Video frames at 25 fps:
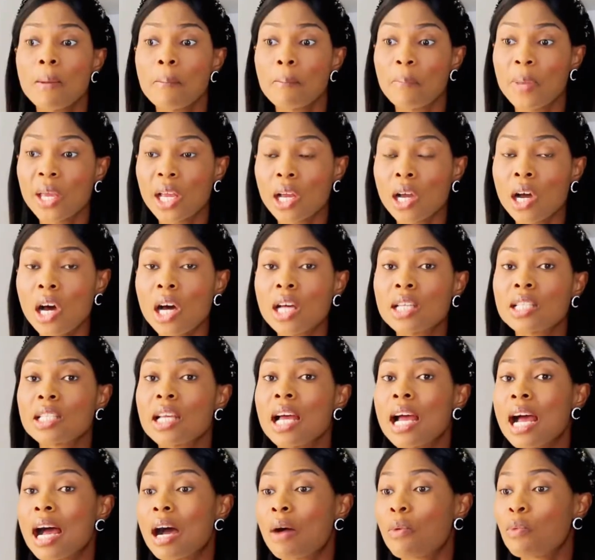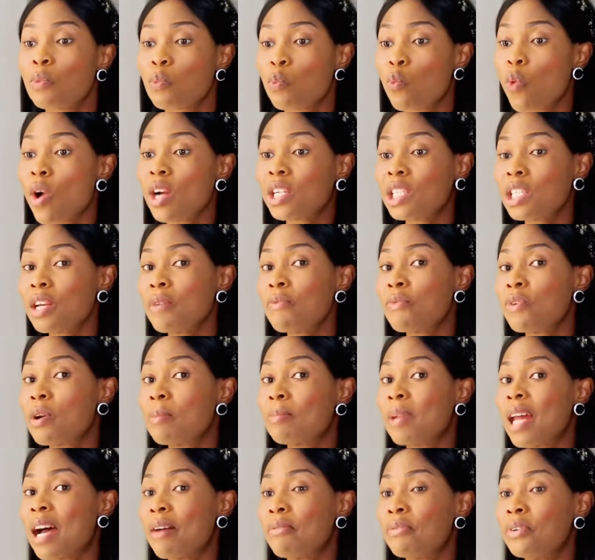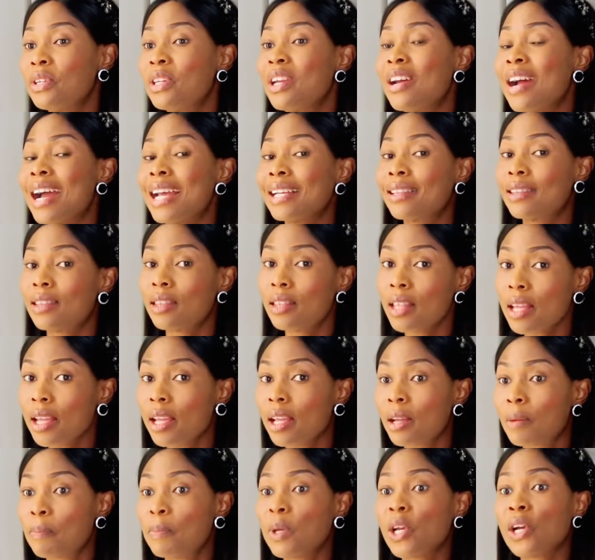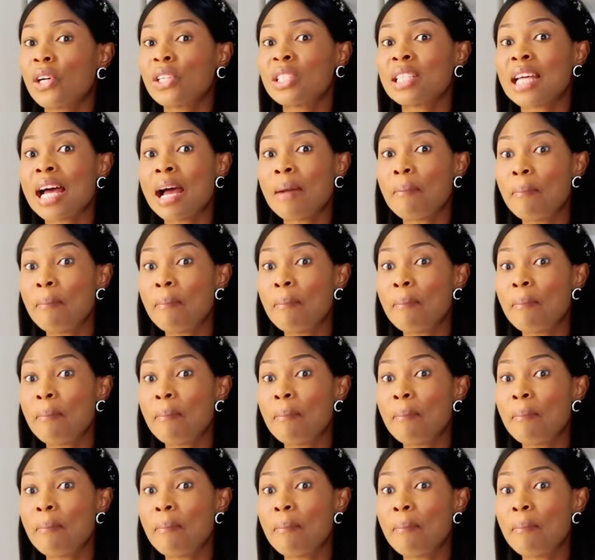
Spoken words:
because watching from that video, I think, because